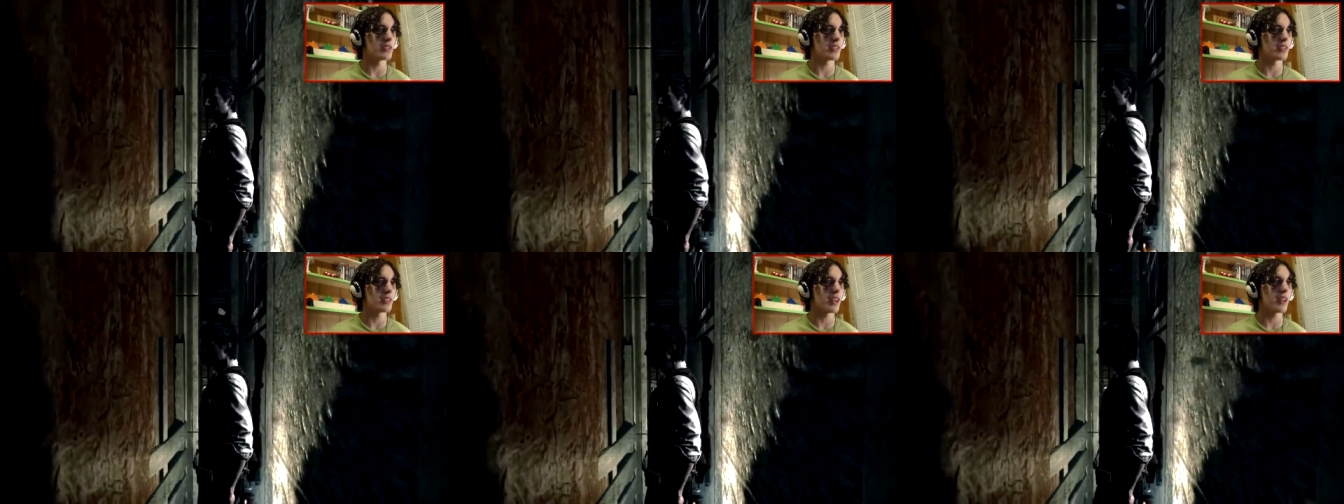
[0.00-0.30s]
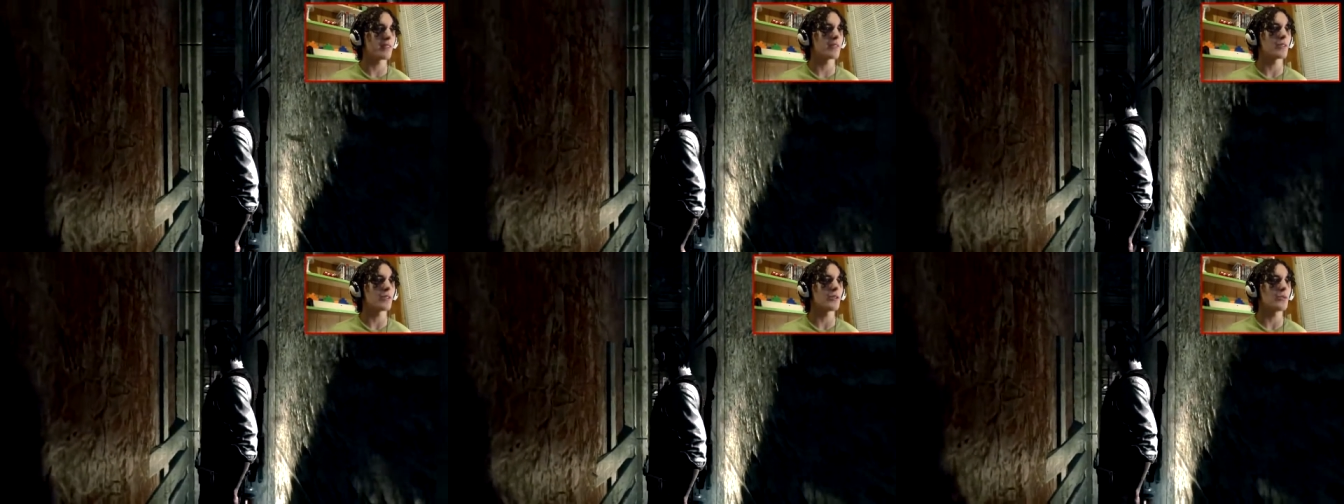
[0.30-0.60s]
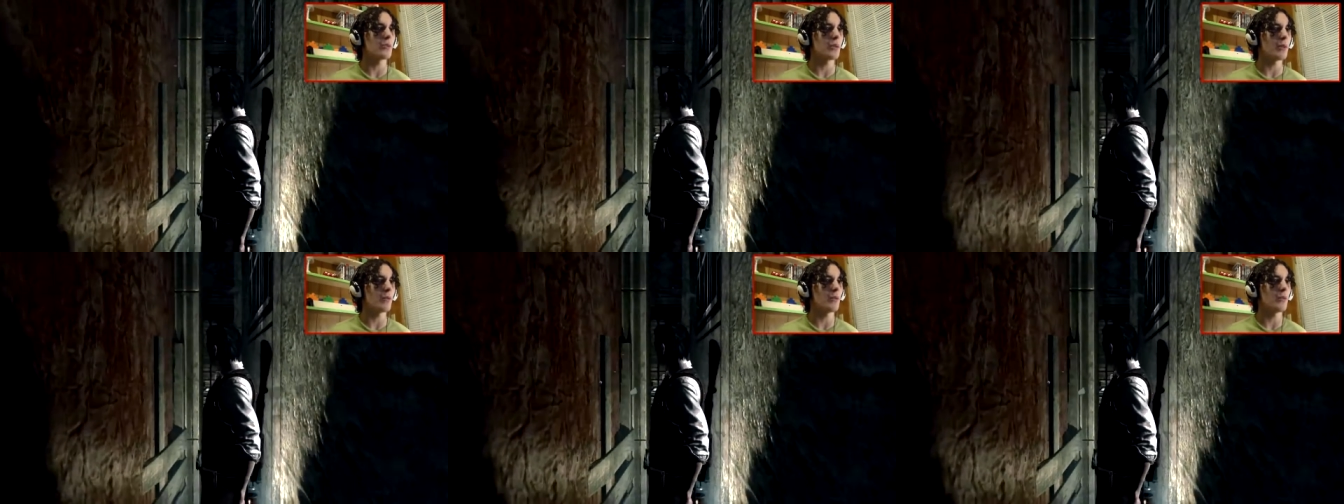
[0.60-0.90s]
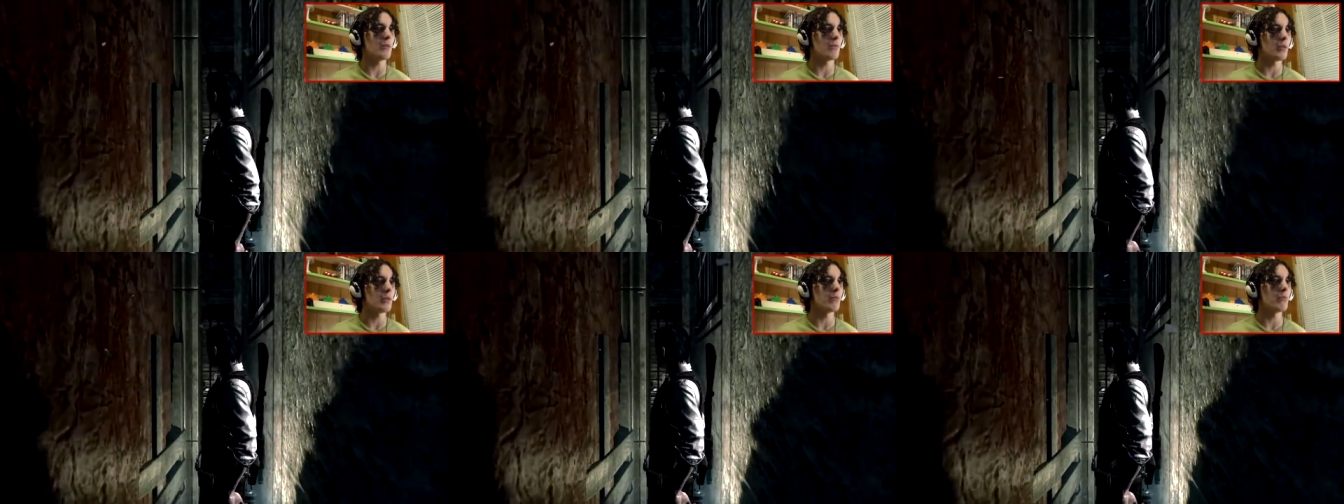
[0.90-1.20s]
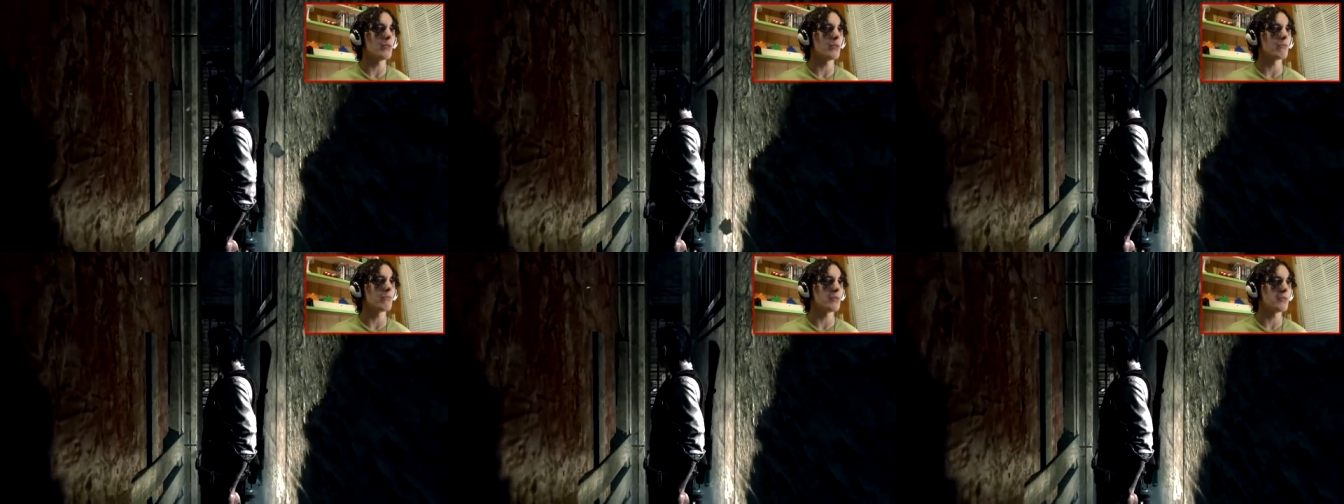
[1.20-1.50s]
And god, no, no, move, move,
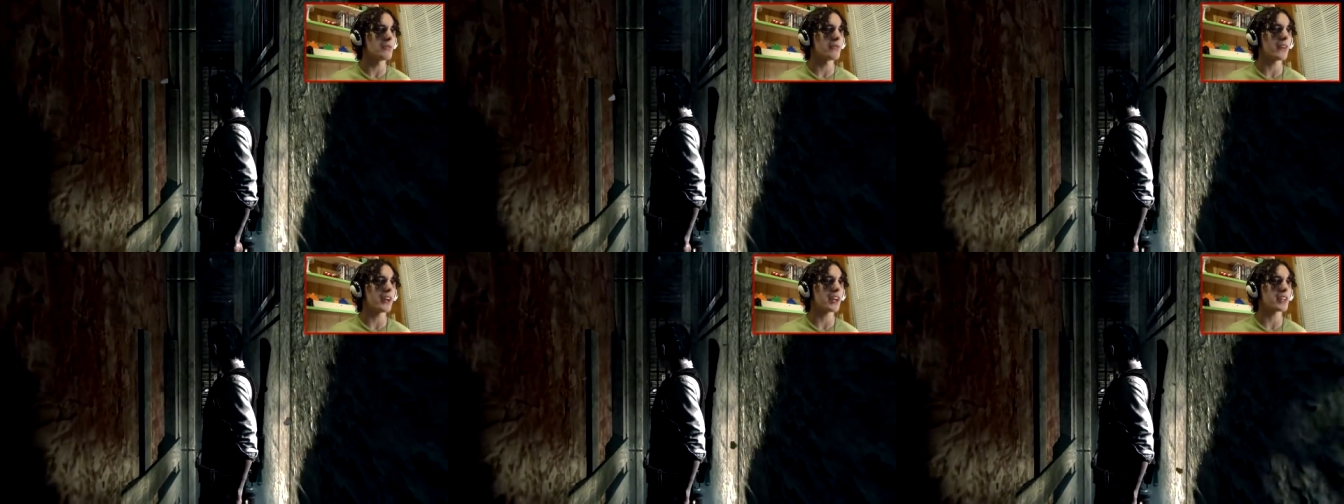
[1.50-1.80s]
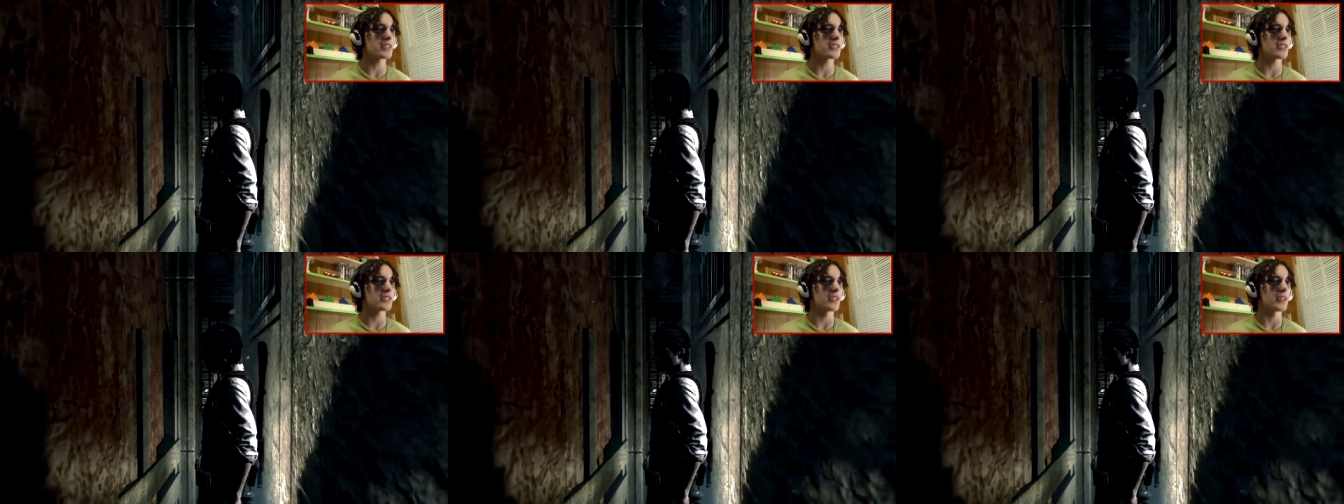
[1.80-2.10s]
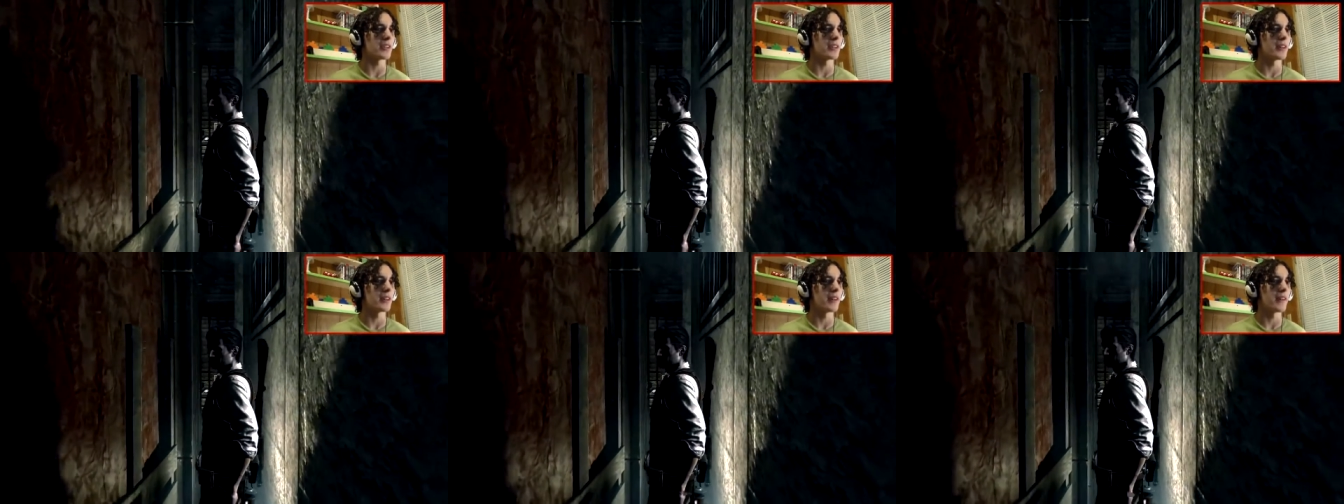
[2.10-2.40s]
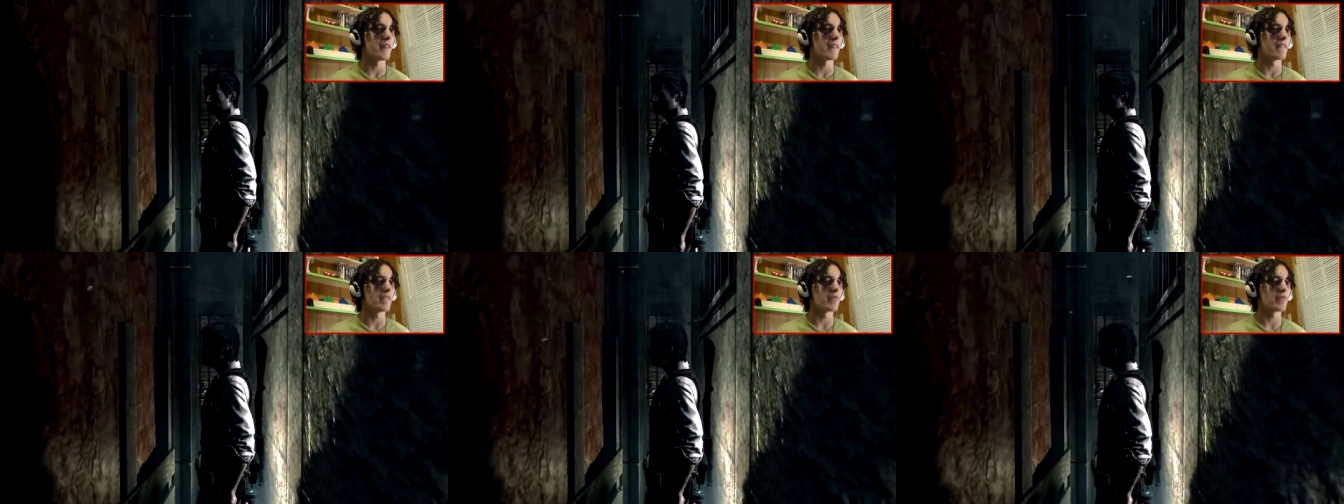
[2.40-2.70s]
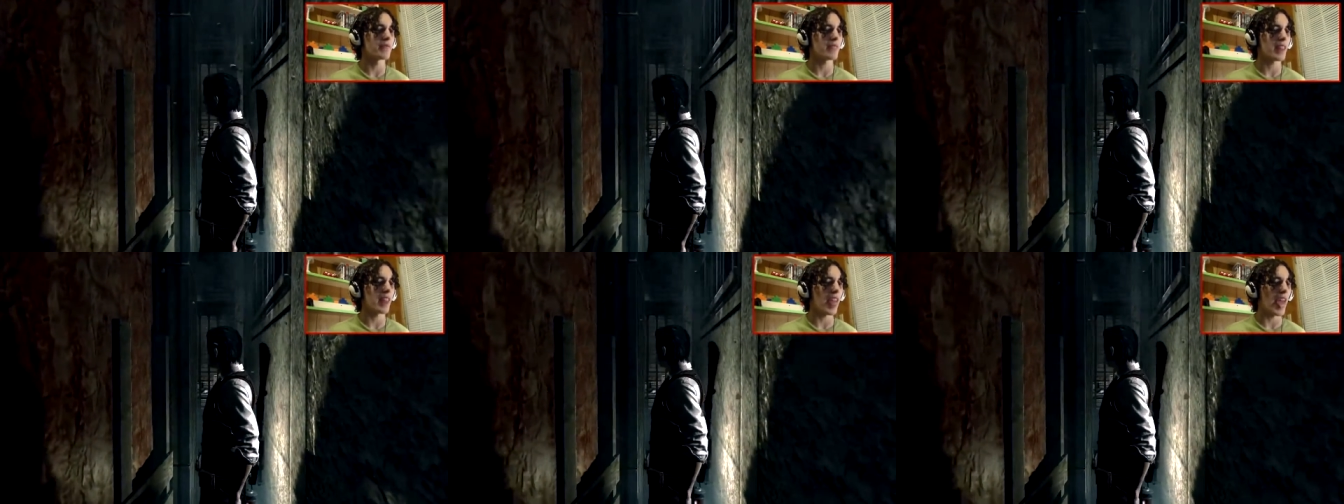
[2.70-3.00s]
move, move faster.
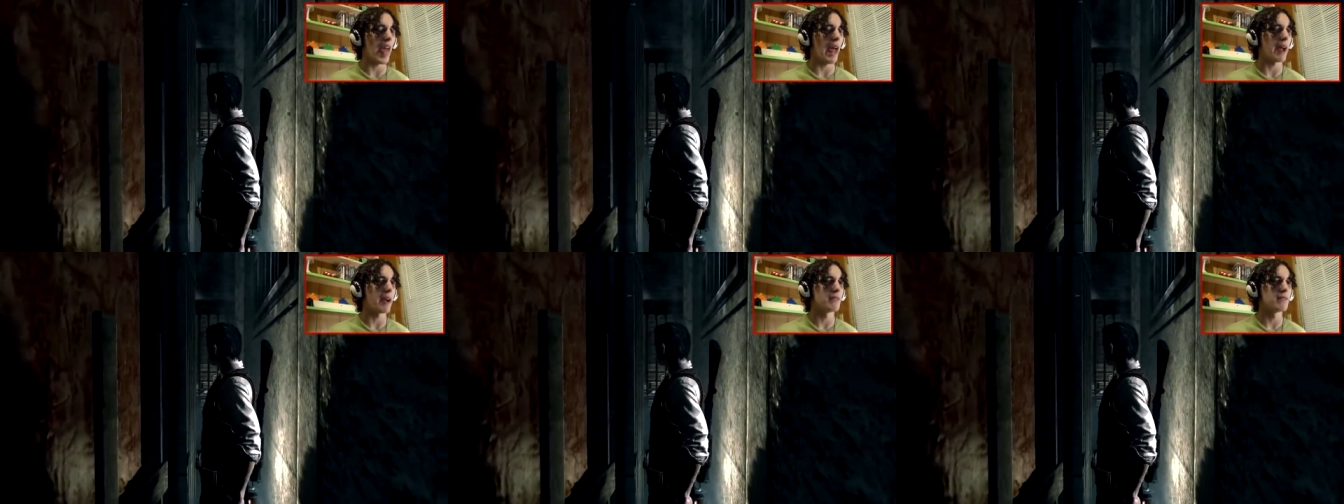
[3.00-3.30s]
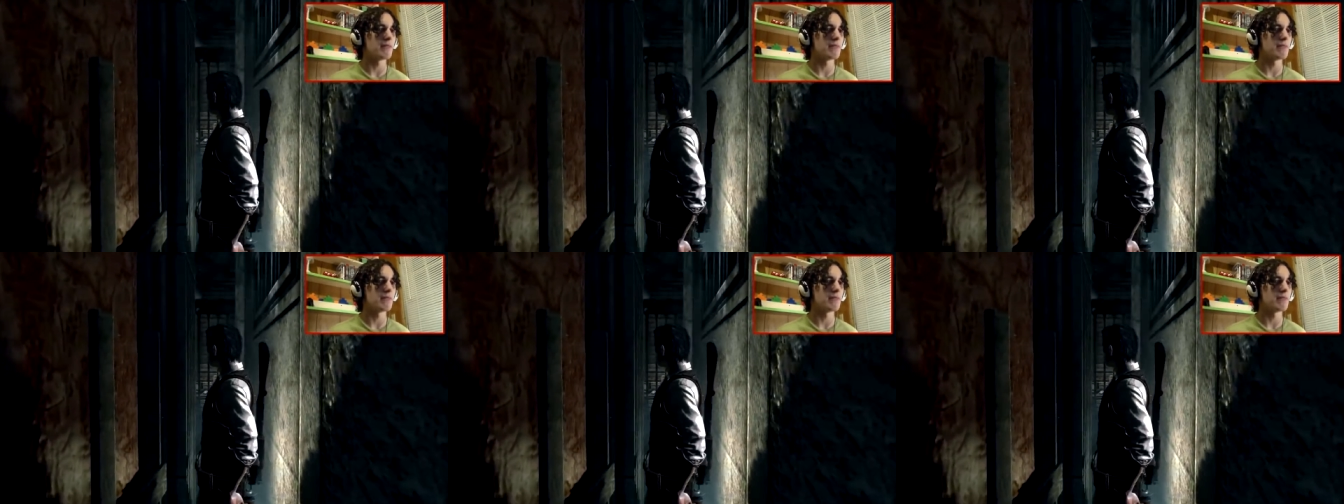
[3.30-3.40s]
Yeah.